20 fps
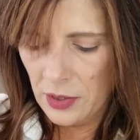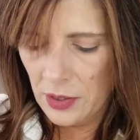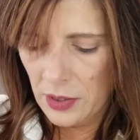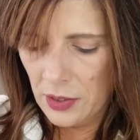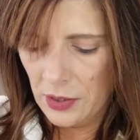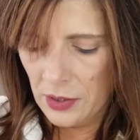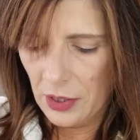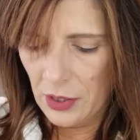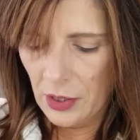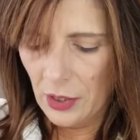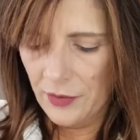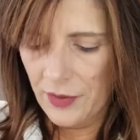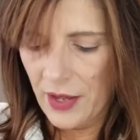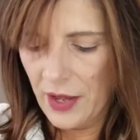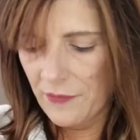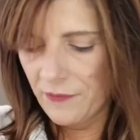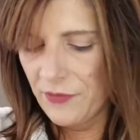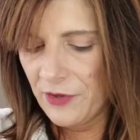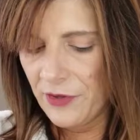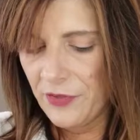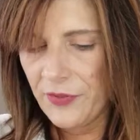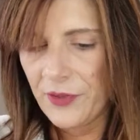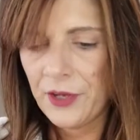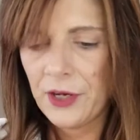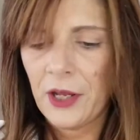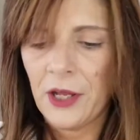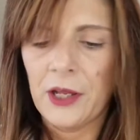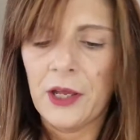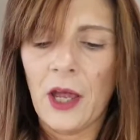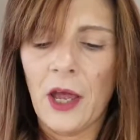And then on that visit,
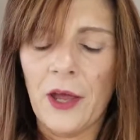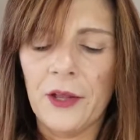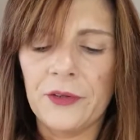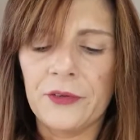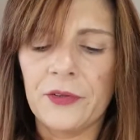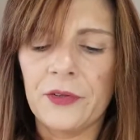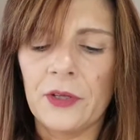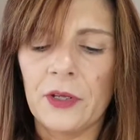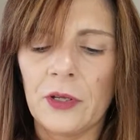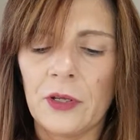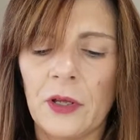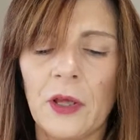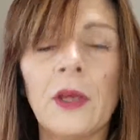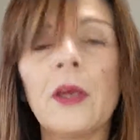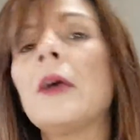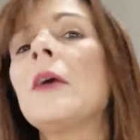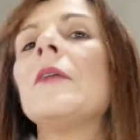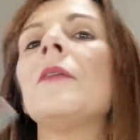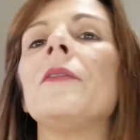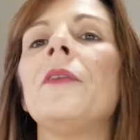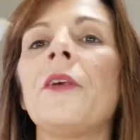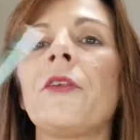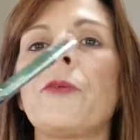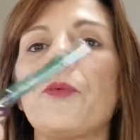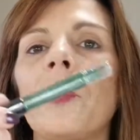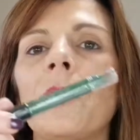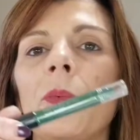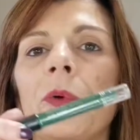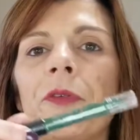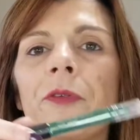I got, this
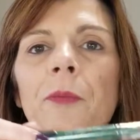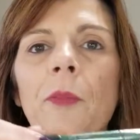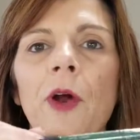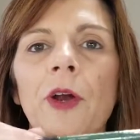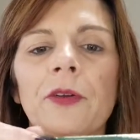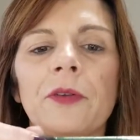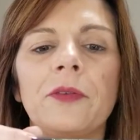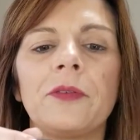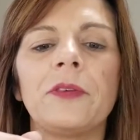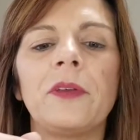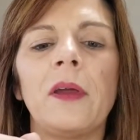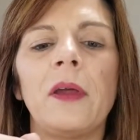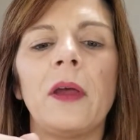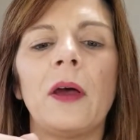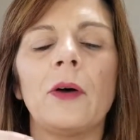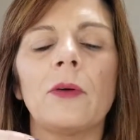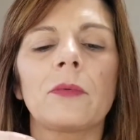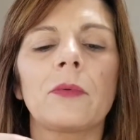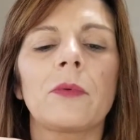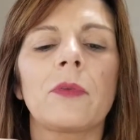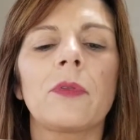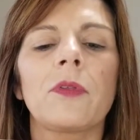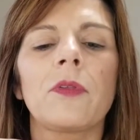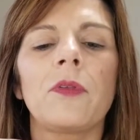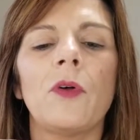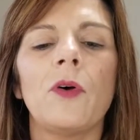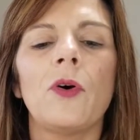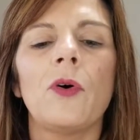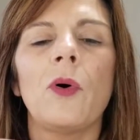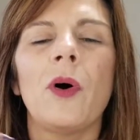one was marked down.
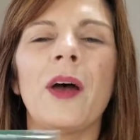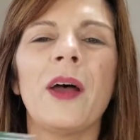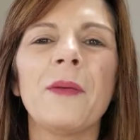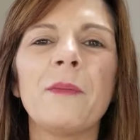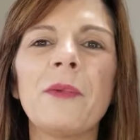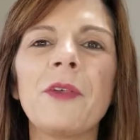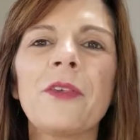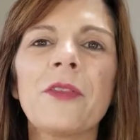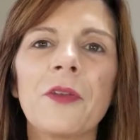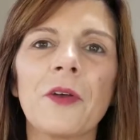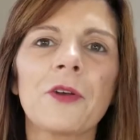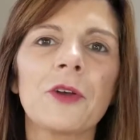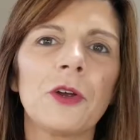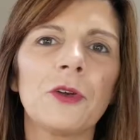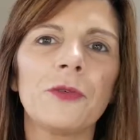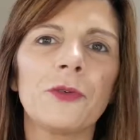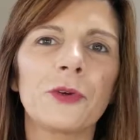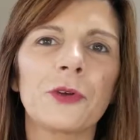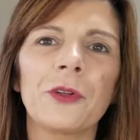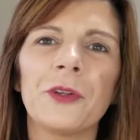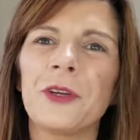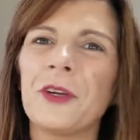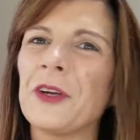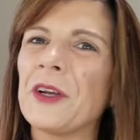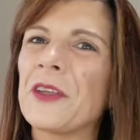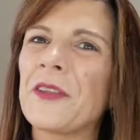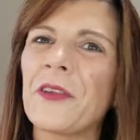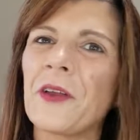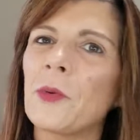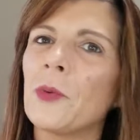So I'm a sucker for
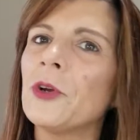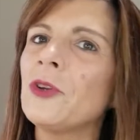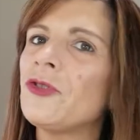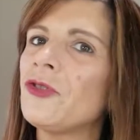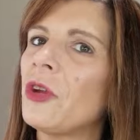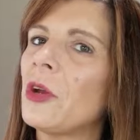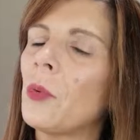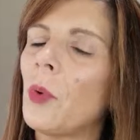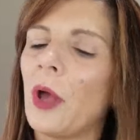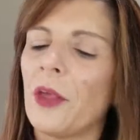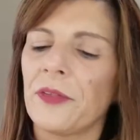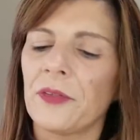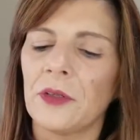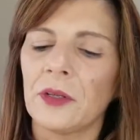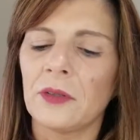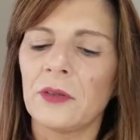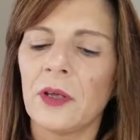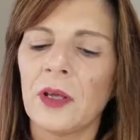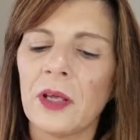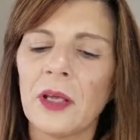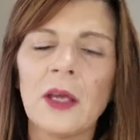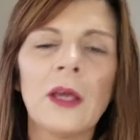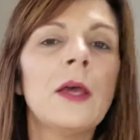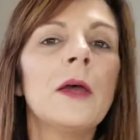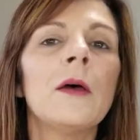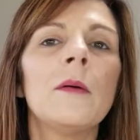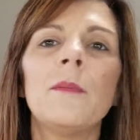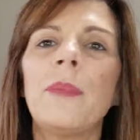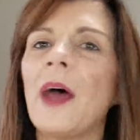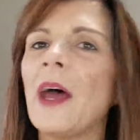clearance. I wish I wasn't.
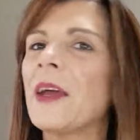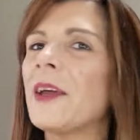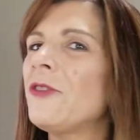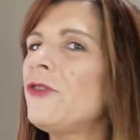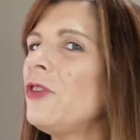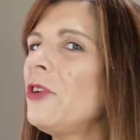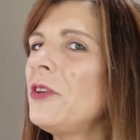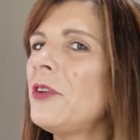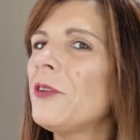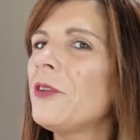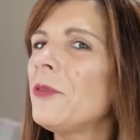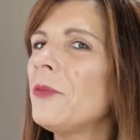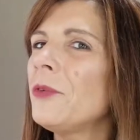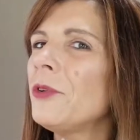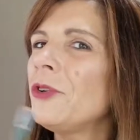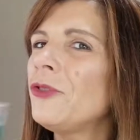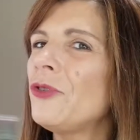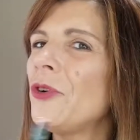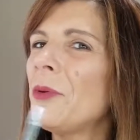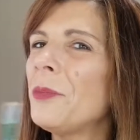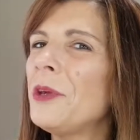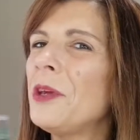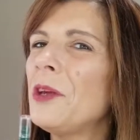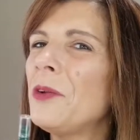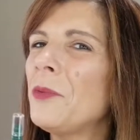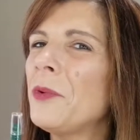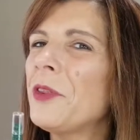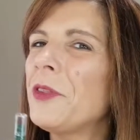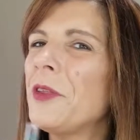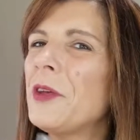Packaging doesn't really draw me
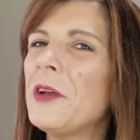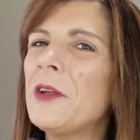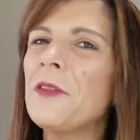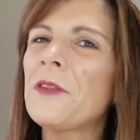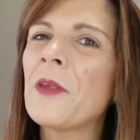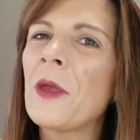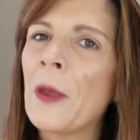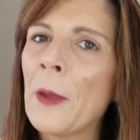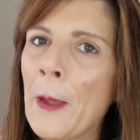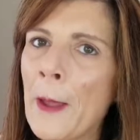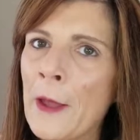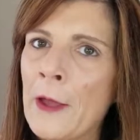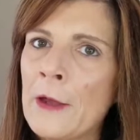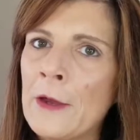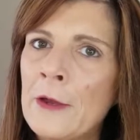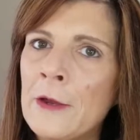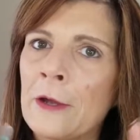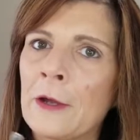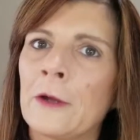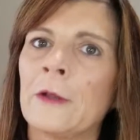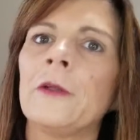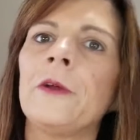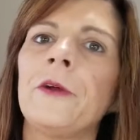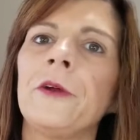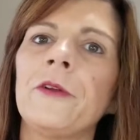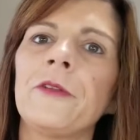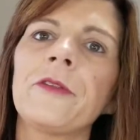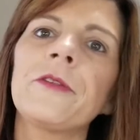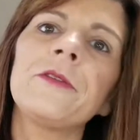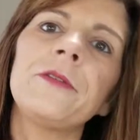in with things.
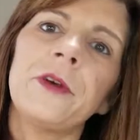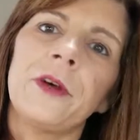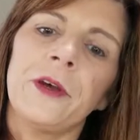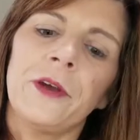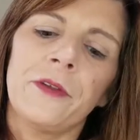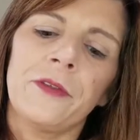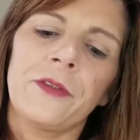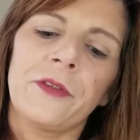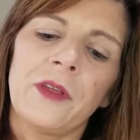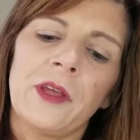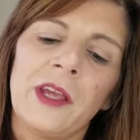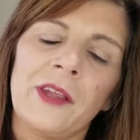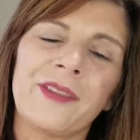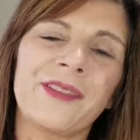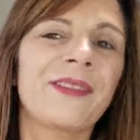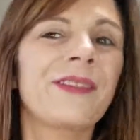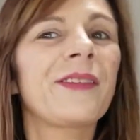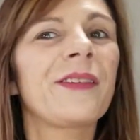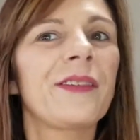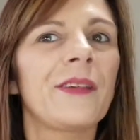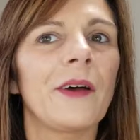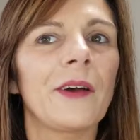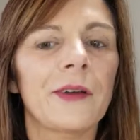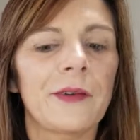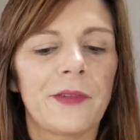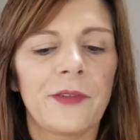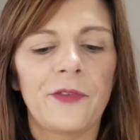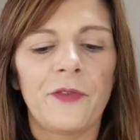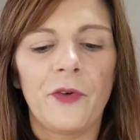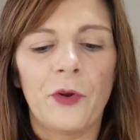Clearance does. It
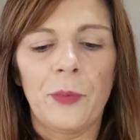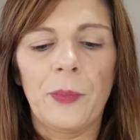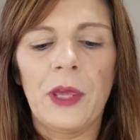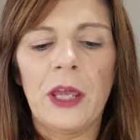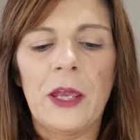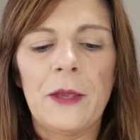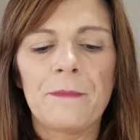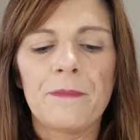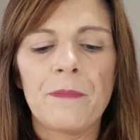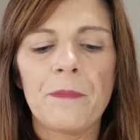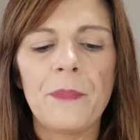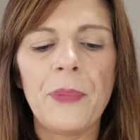sucks for me.